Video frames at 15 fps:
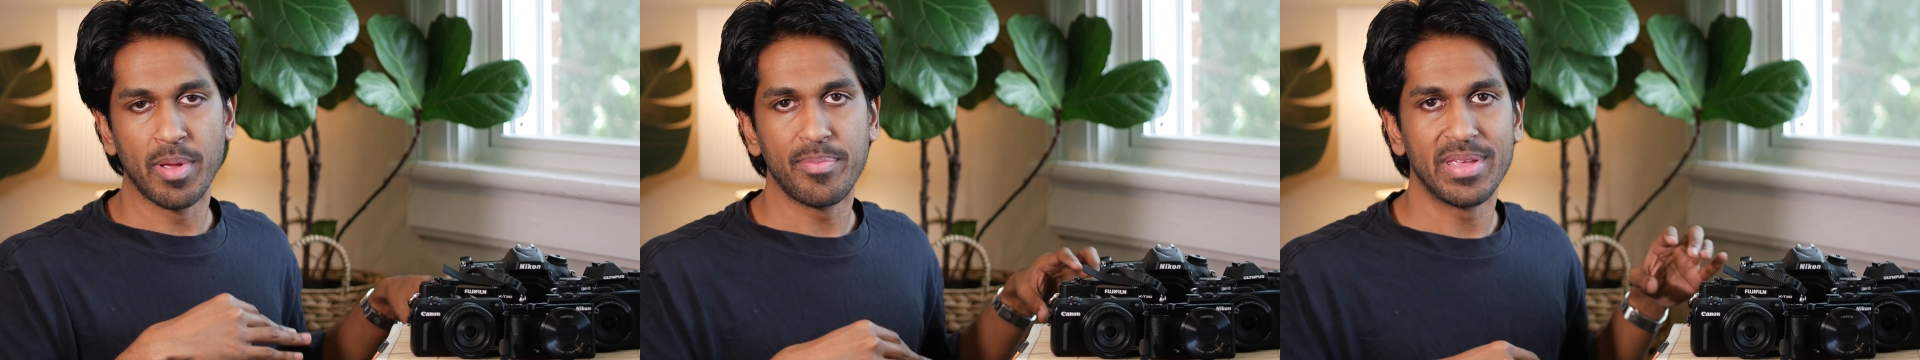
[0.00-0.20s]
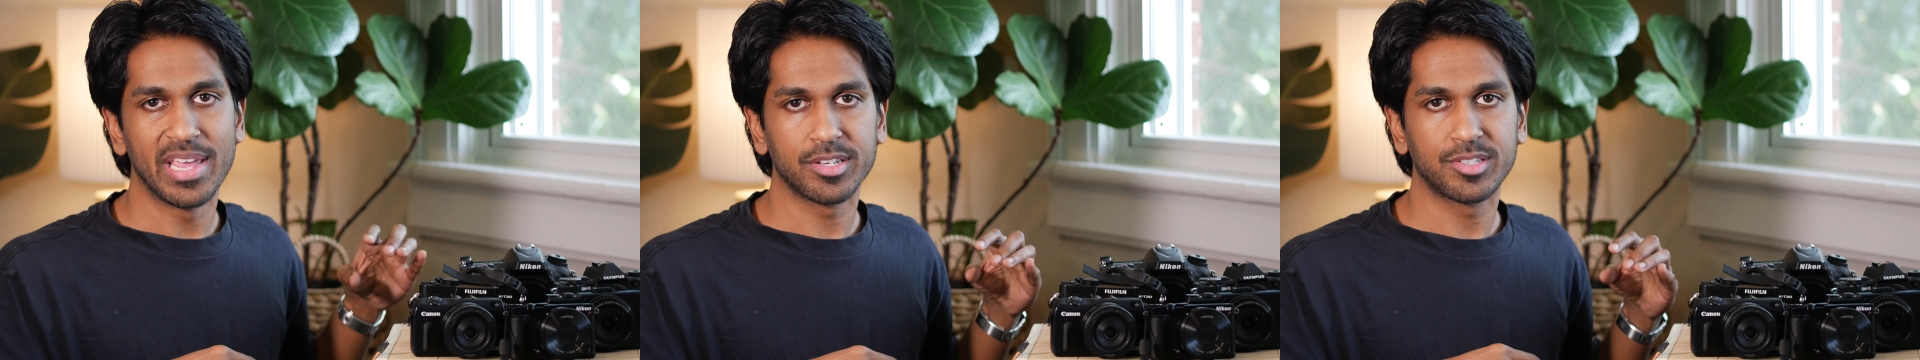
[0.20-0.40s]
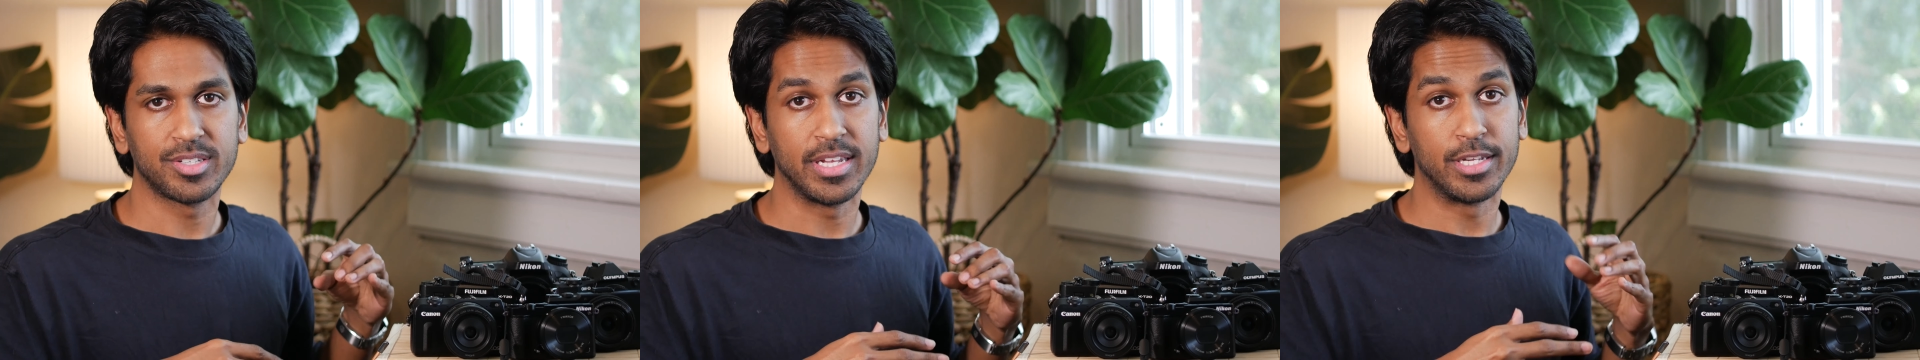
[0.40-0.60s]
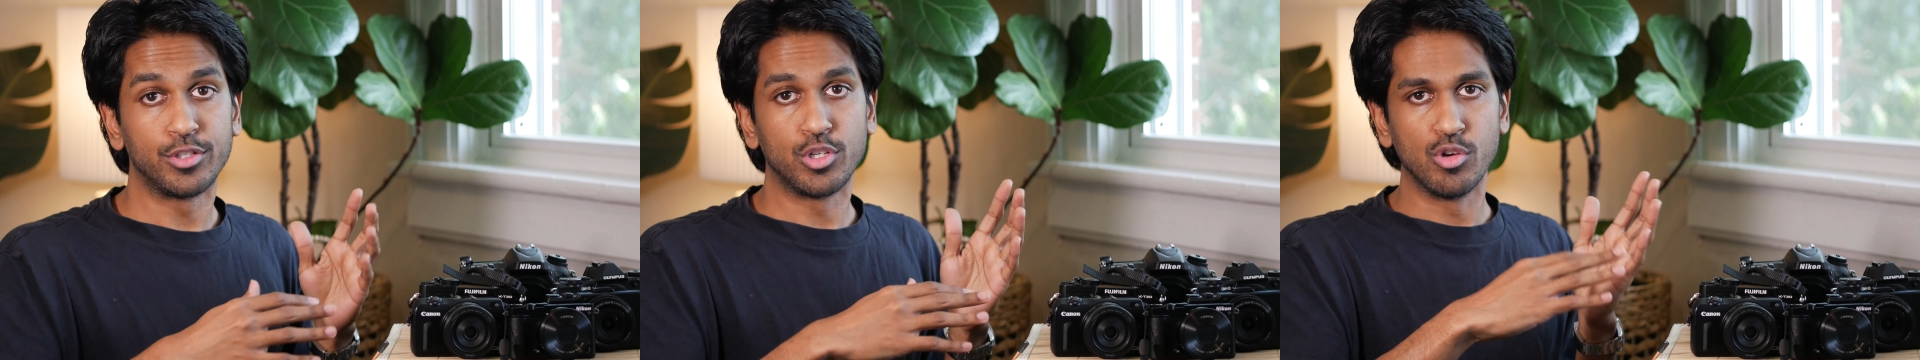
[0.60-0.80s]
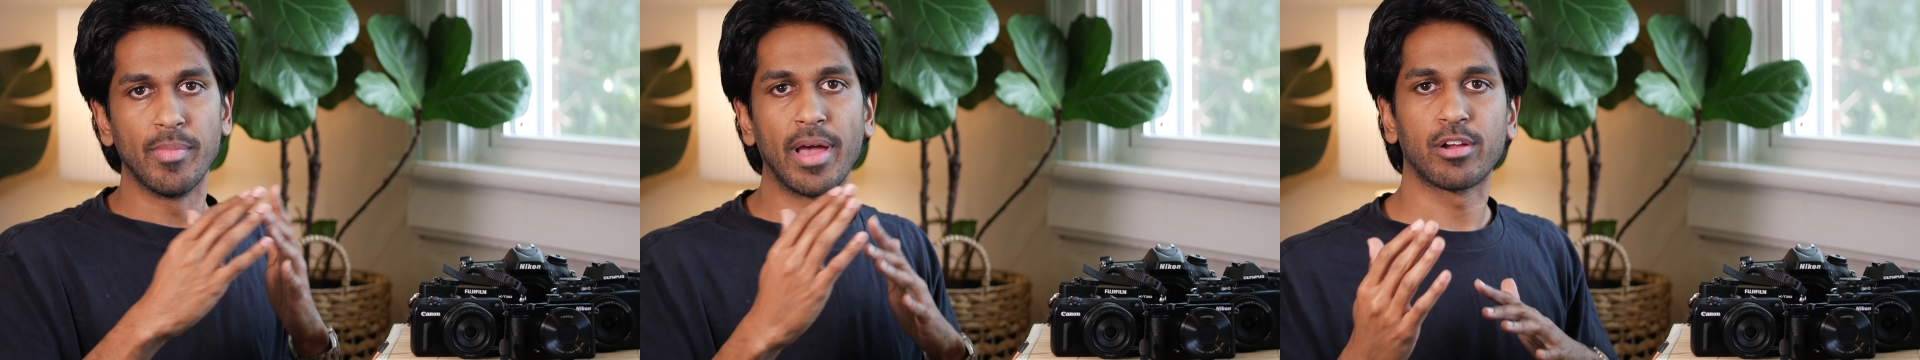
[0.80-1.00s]
APS-C
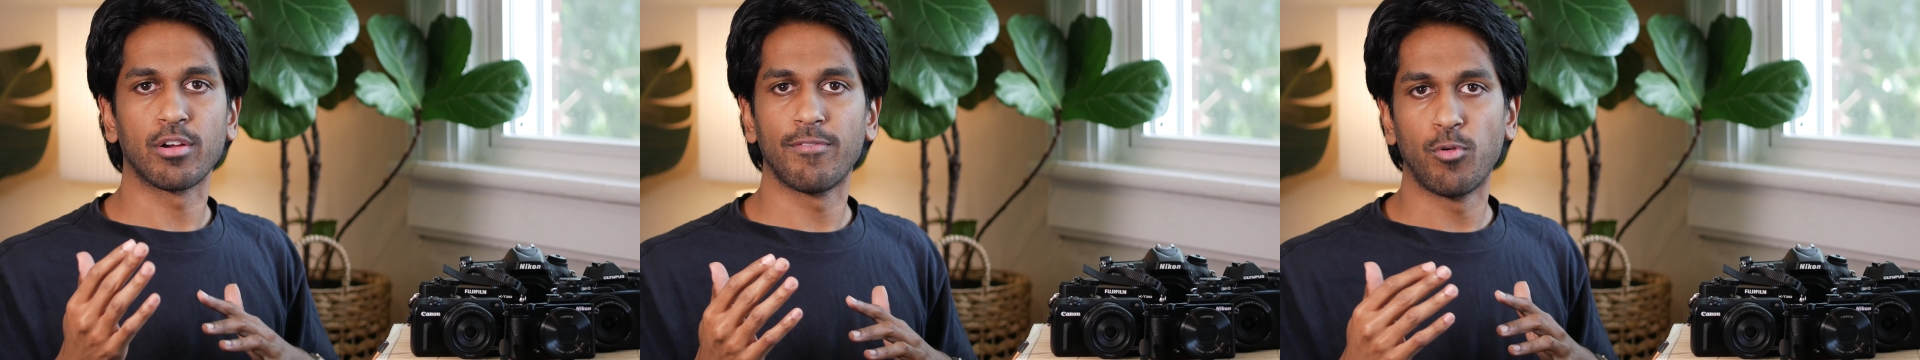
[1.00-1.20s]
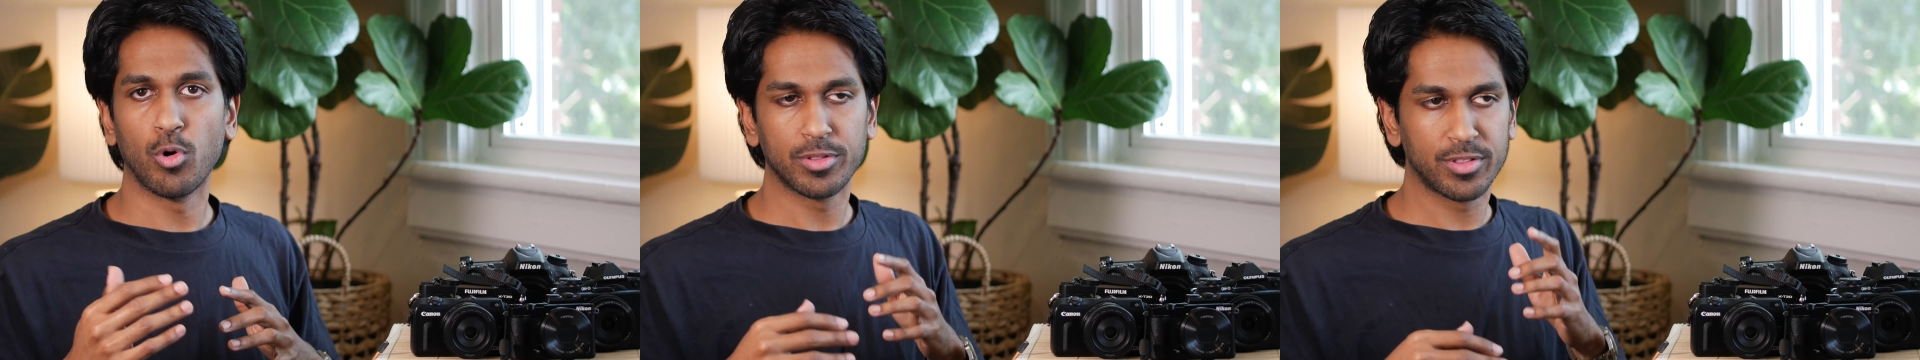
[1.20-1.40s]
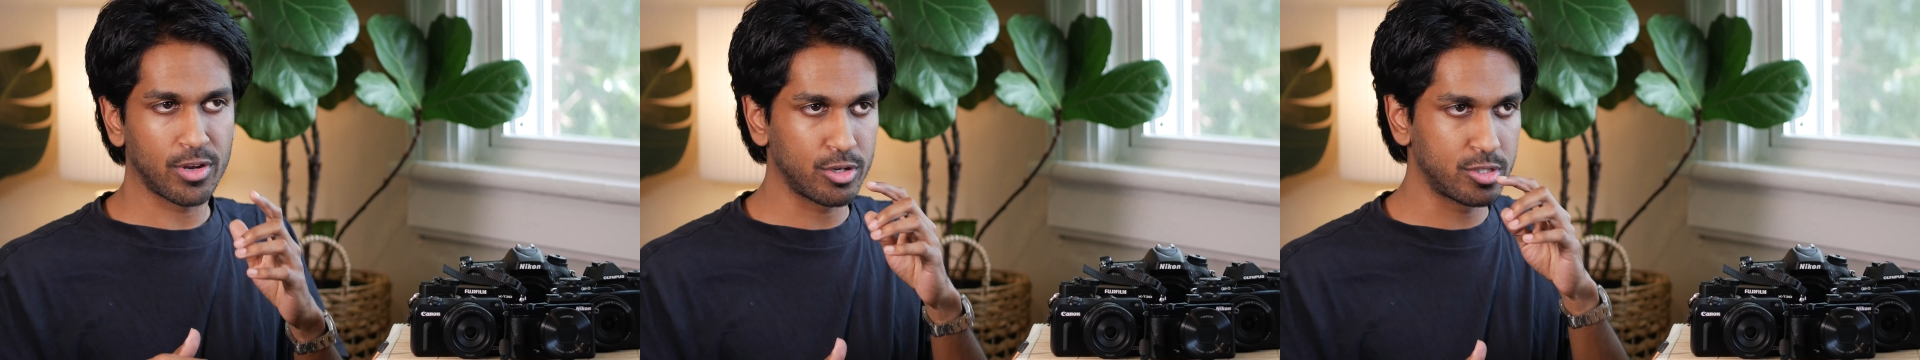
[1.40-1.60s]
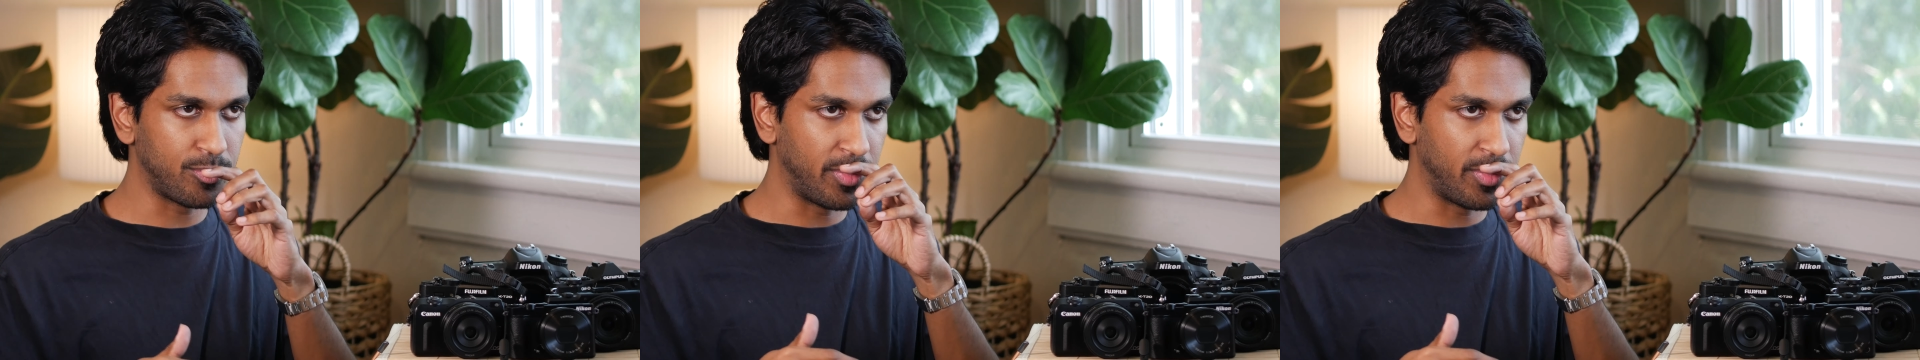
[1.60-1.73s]
to Micro Four Thirds,